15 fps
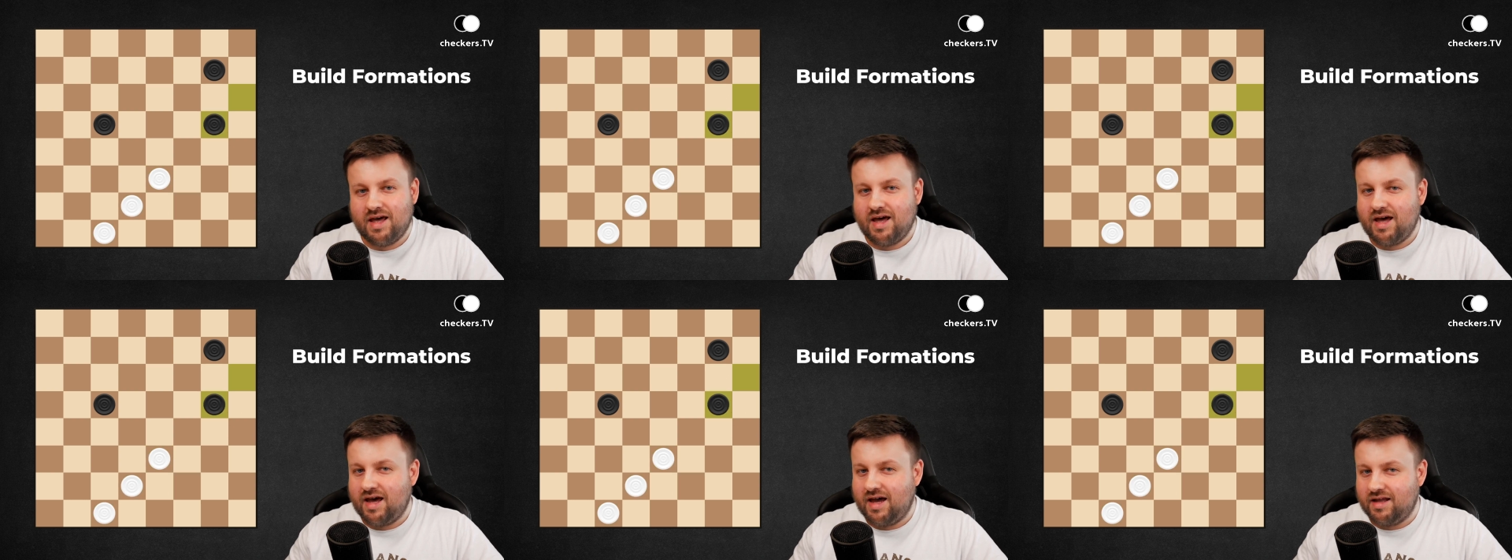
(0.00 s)

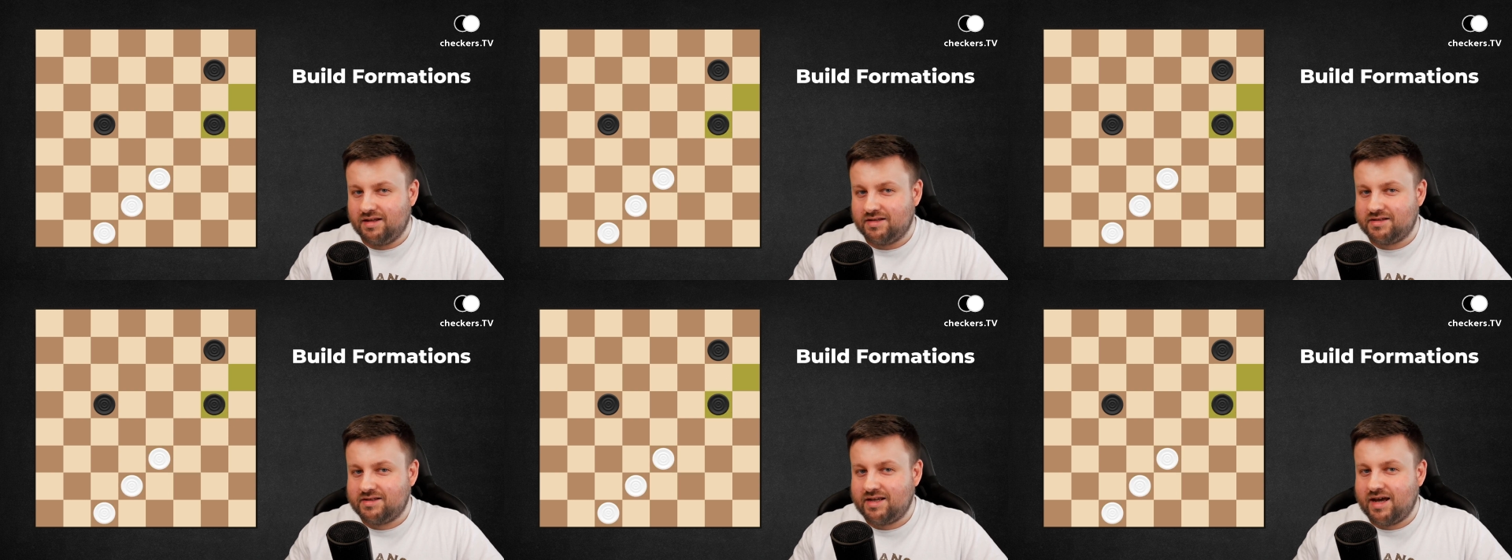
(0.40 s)
and
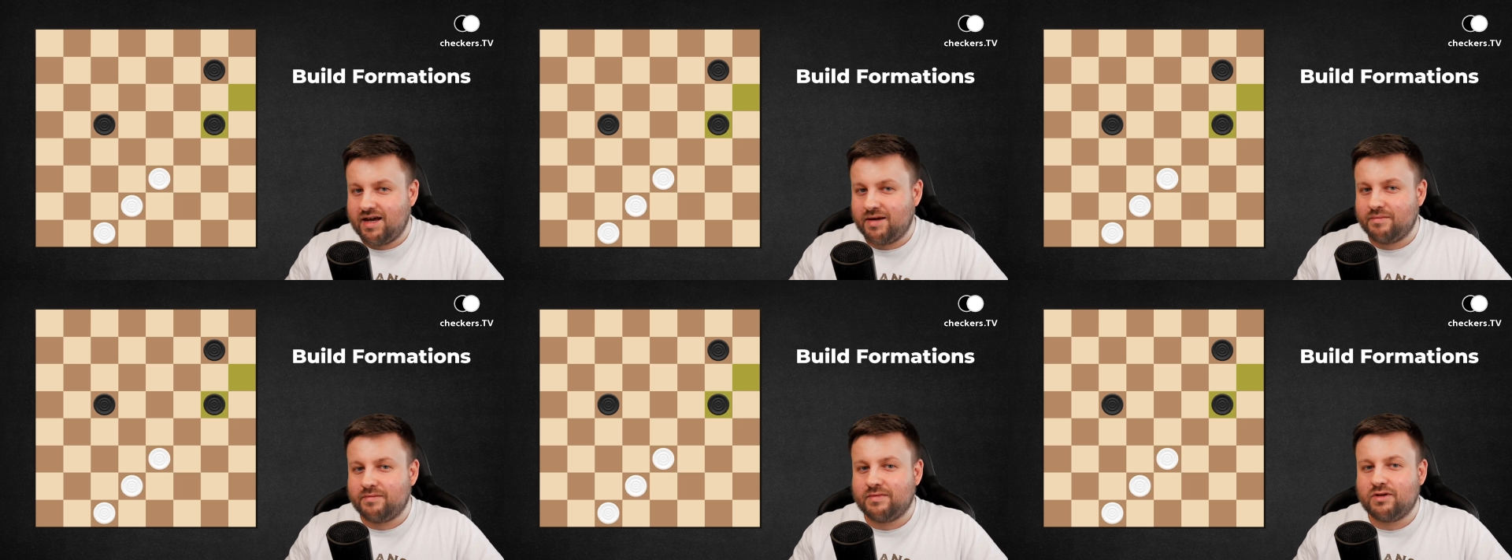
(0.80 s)
it's
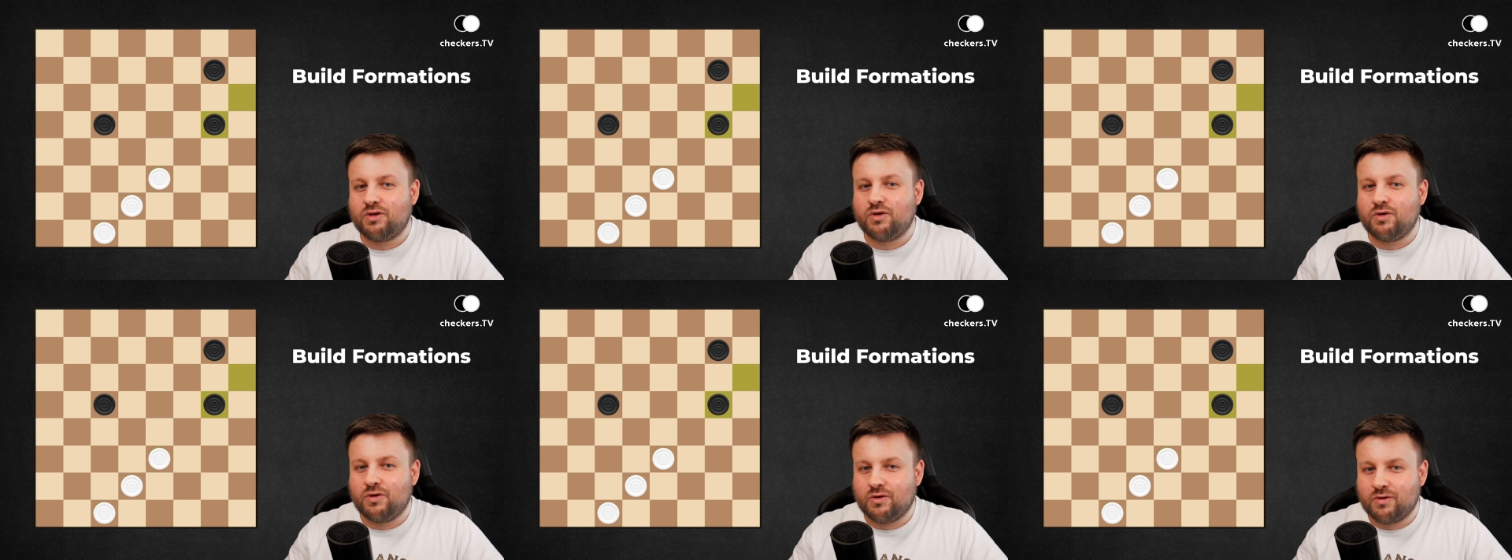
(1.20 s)
time
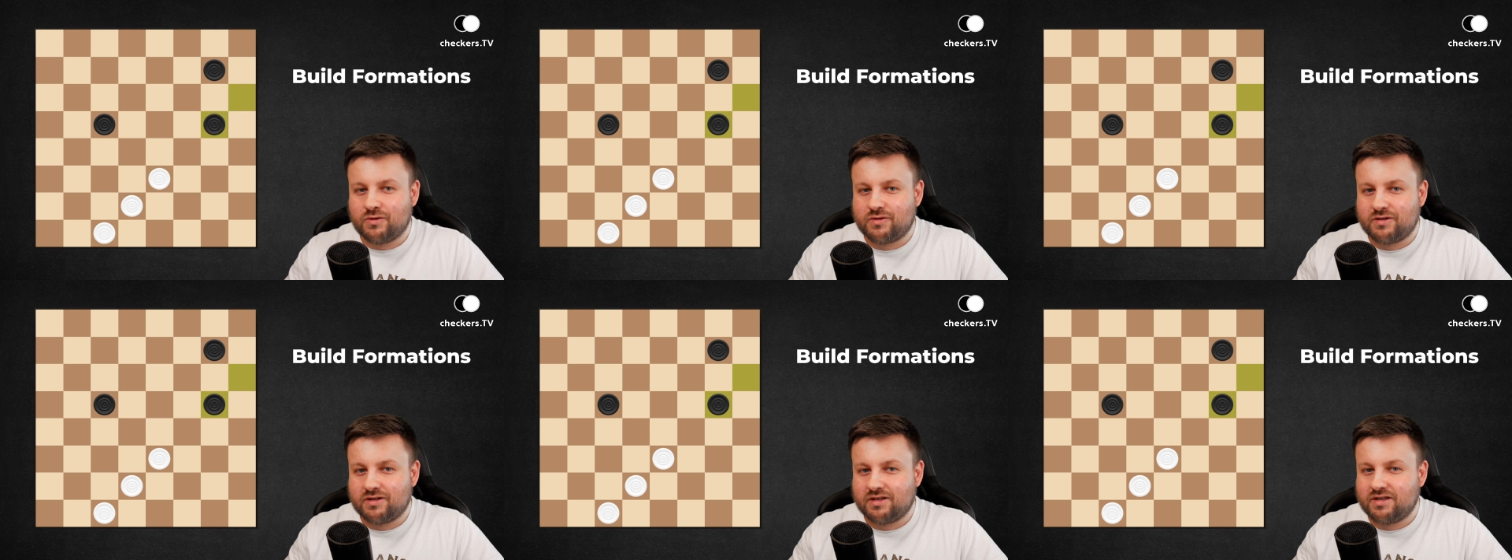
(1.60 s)
to
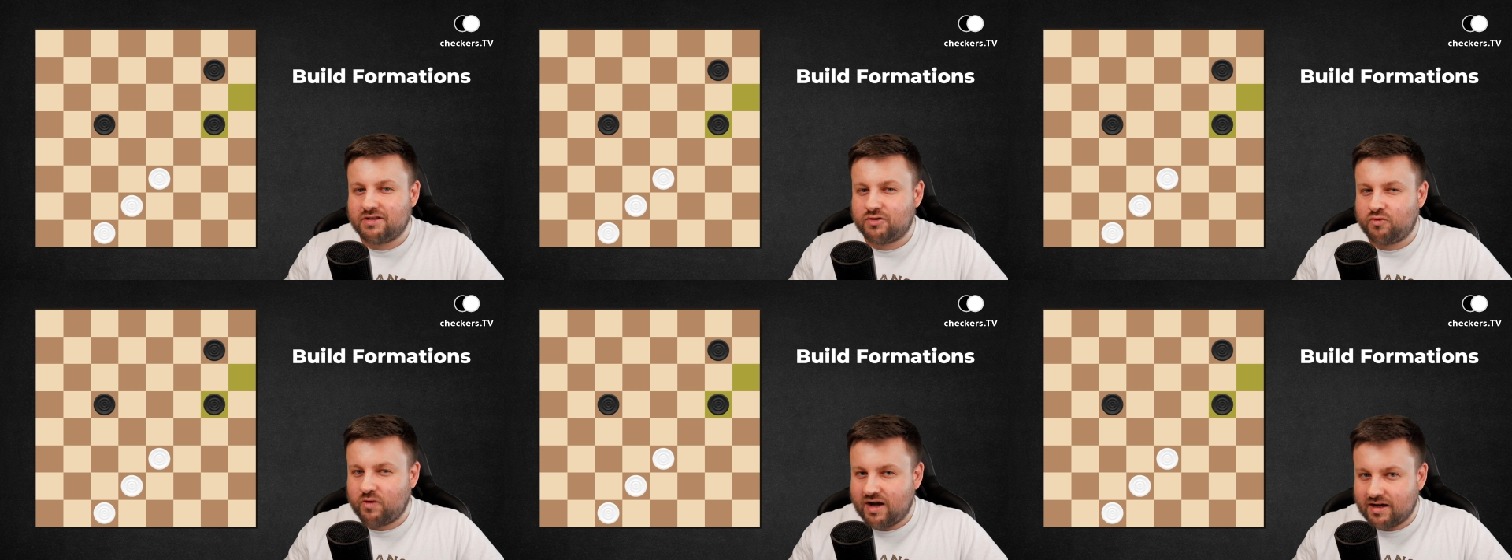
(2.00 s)
use the
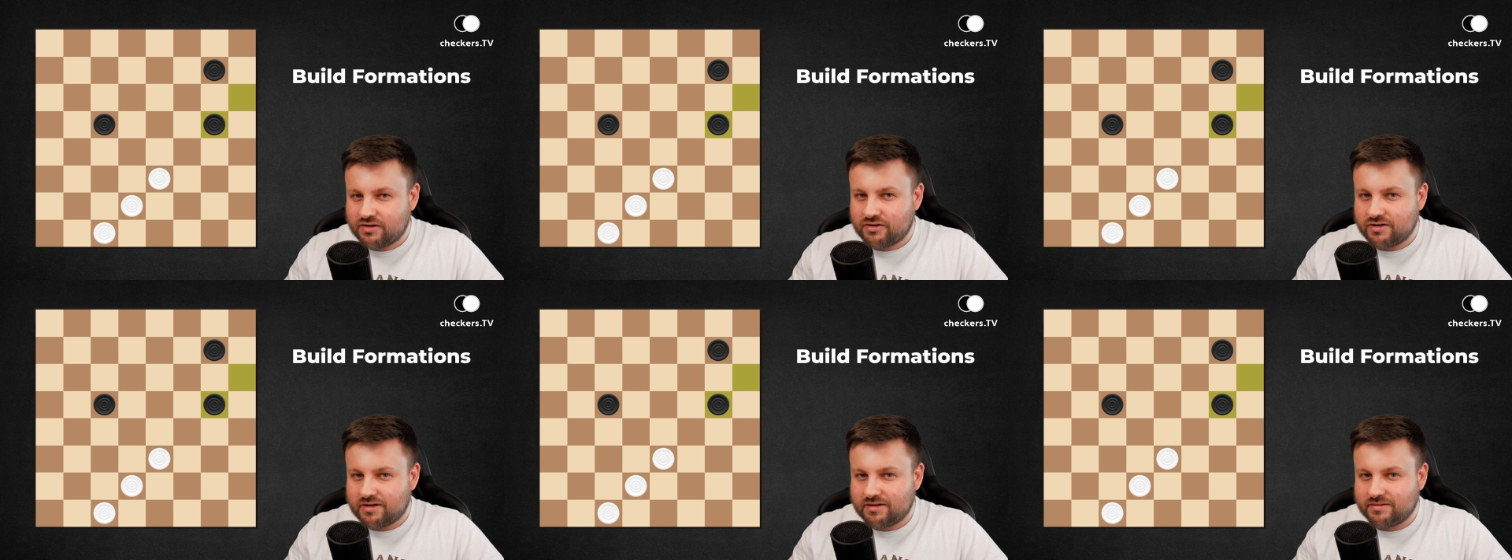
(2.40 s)

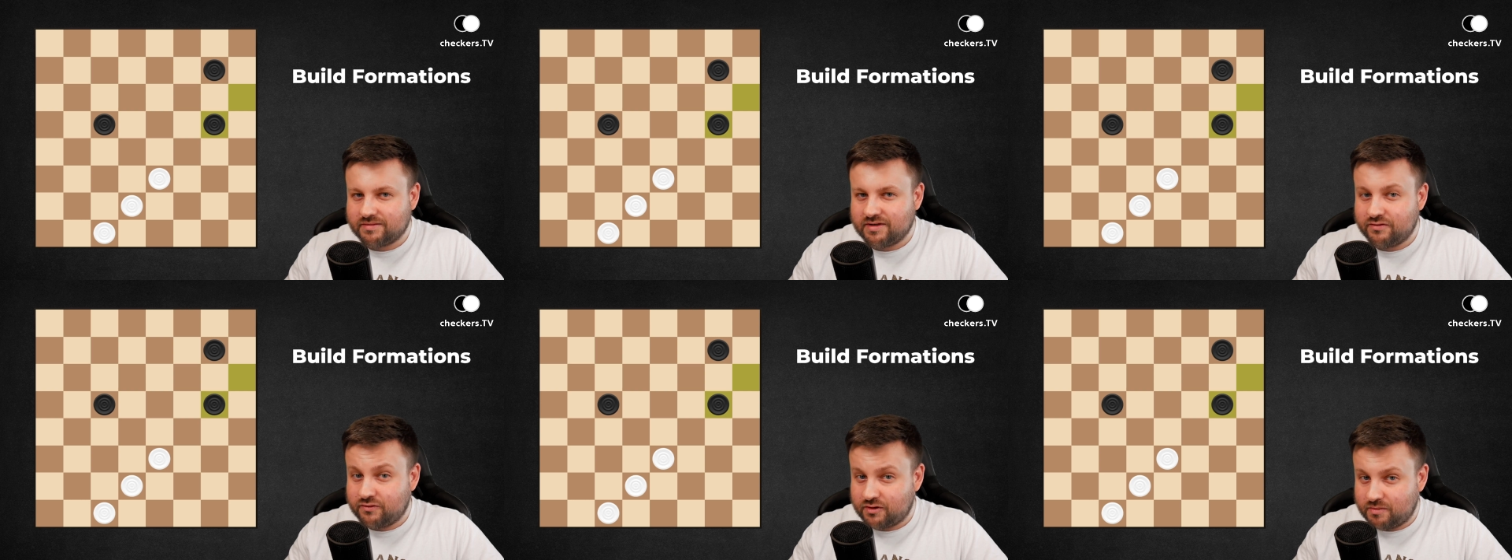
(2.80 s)
structure,
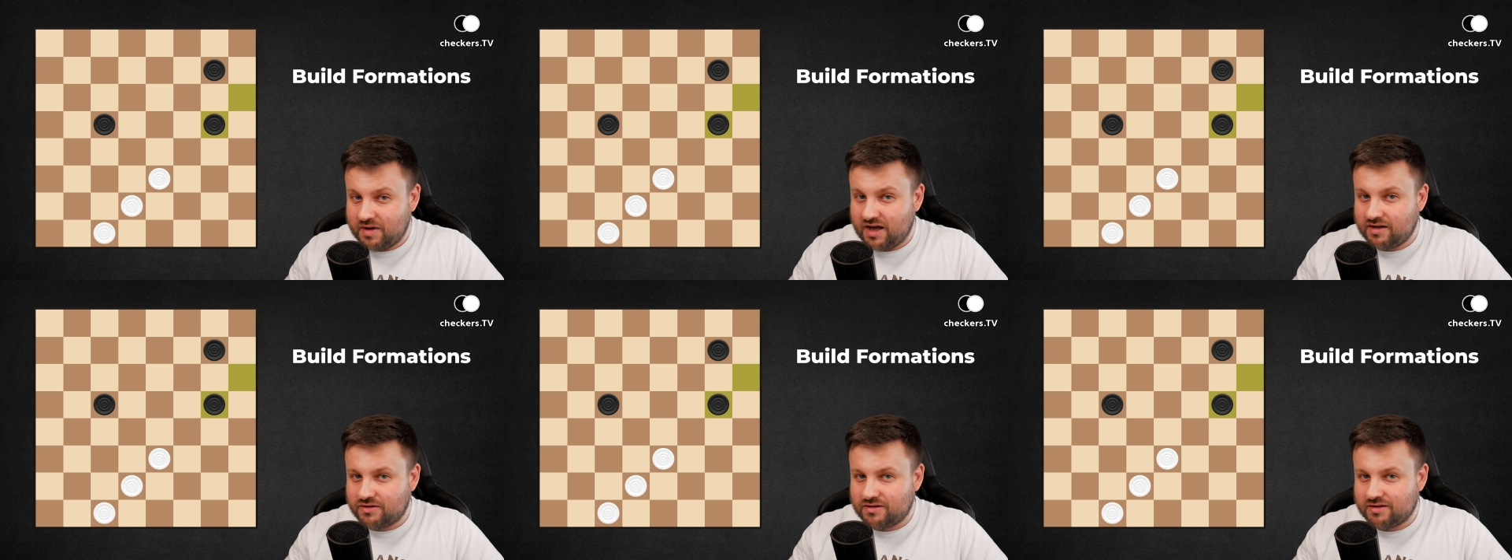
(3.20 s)
the
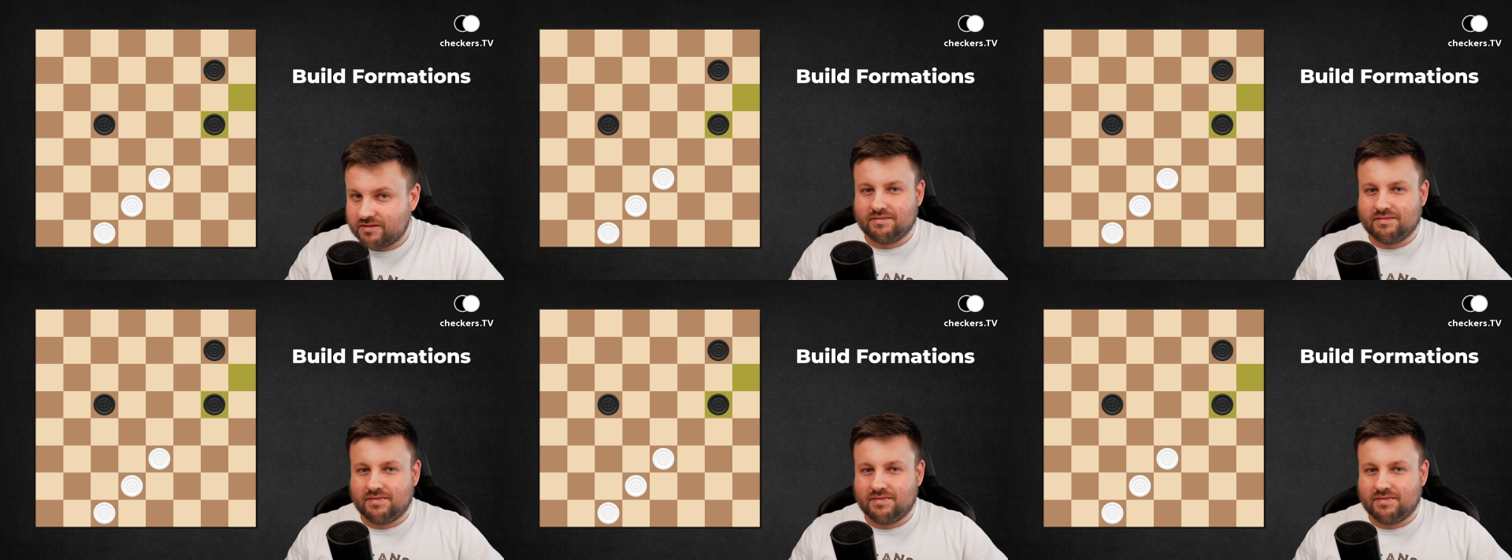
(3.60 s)
formation.